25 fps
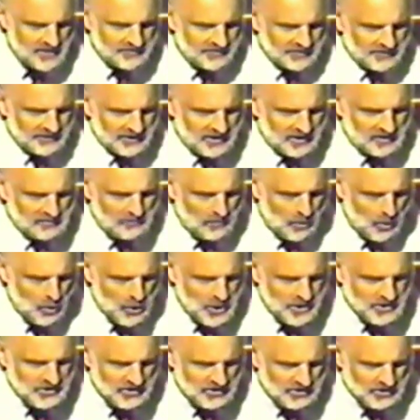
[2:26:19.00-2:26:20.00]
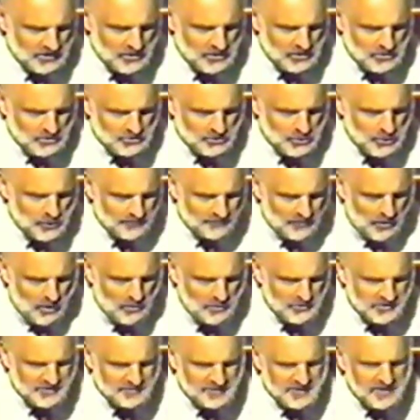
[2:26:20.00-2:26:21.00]
that little boys and girls who have
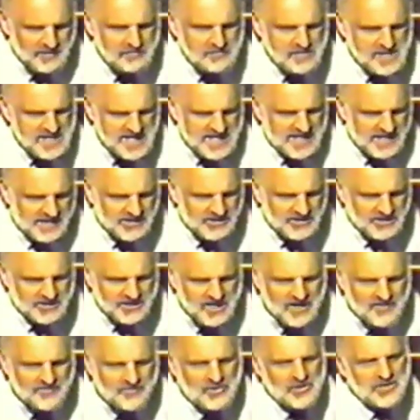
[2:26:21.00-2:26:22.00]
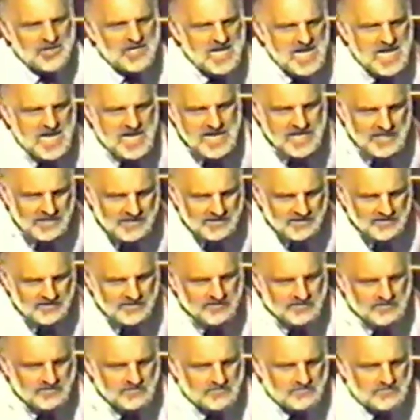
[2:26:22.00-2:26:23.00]
always been a means and never an end
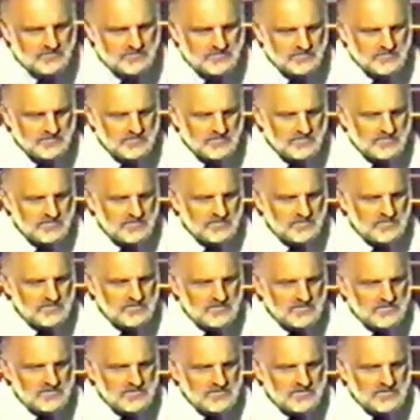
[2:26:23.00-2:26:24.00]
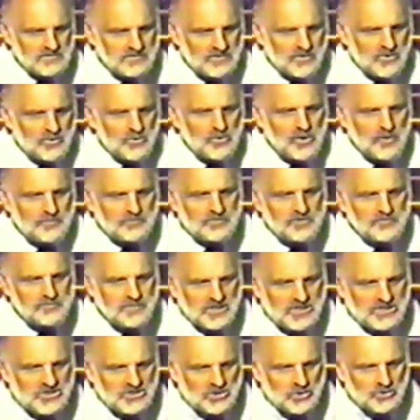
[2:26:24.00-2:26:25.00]
grow up to
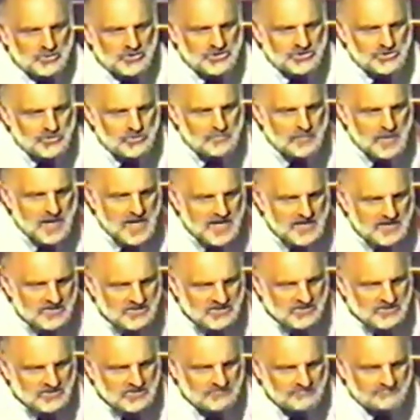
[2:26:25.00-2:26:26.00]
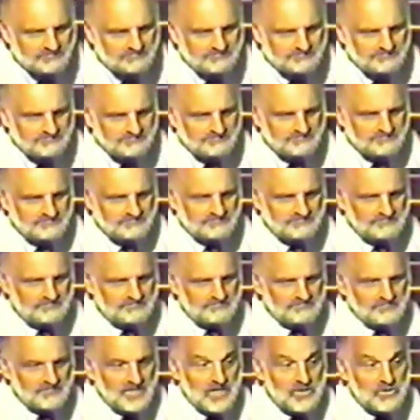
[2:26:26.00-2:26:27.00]
be sociopaths,
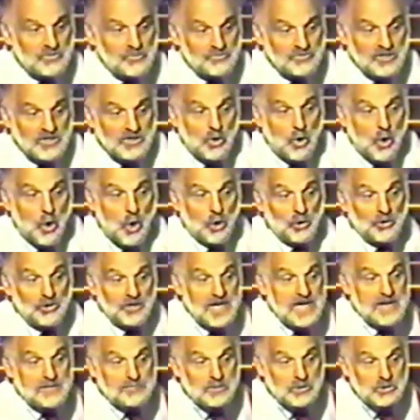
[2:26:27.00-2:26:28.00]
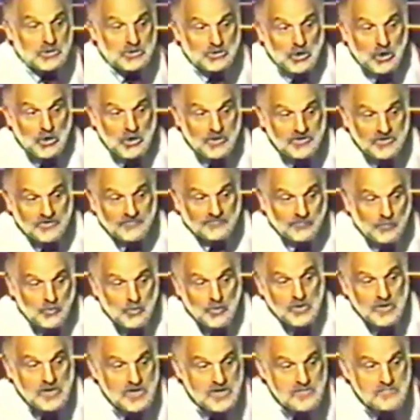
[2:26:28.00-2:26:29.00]
and who think all neighbors are
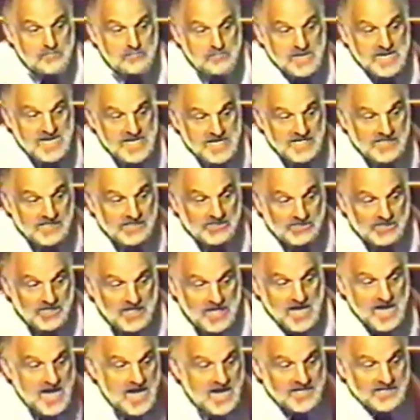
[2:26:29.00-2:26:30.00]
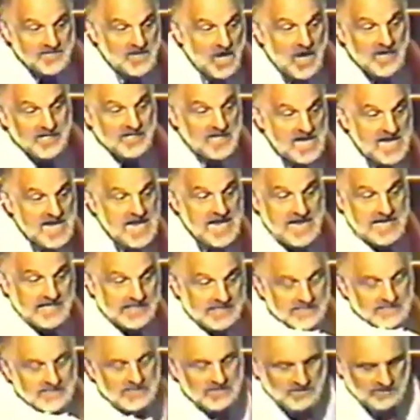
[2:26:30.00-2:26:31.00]
therefore means and not
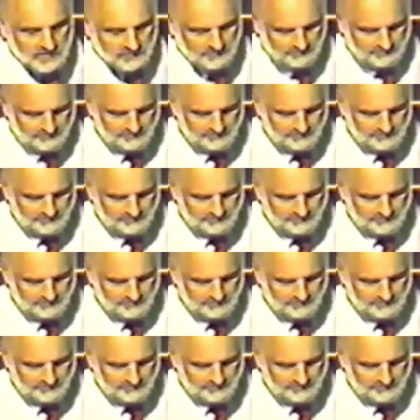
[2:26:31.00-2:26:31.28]
ends.